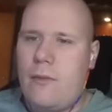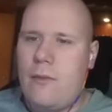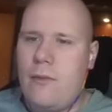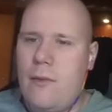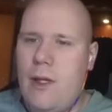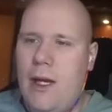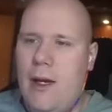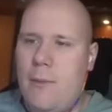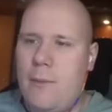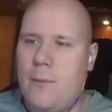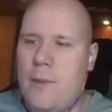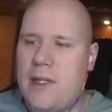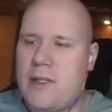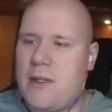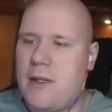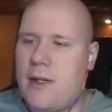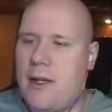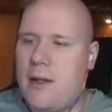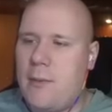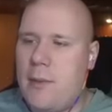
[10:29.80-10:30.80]
Yep,
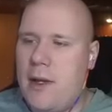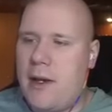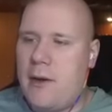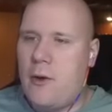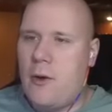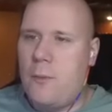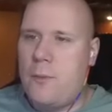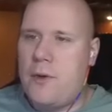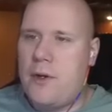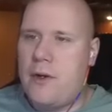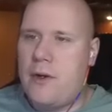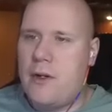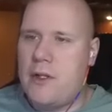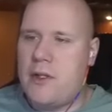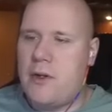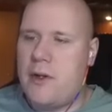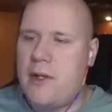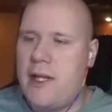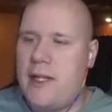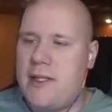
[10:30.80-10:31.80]
that's a dead battlecopter. Or oh,
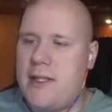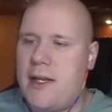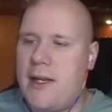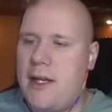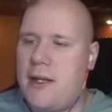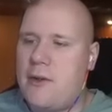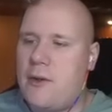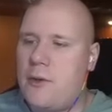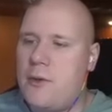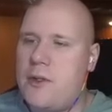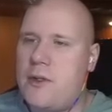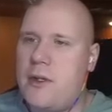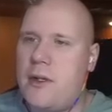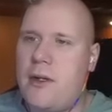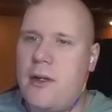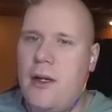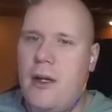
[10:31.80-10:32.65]
sorry, that's a dead cruiser.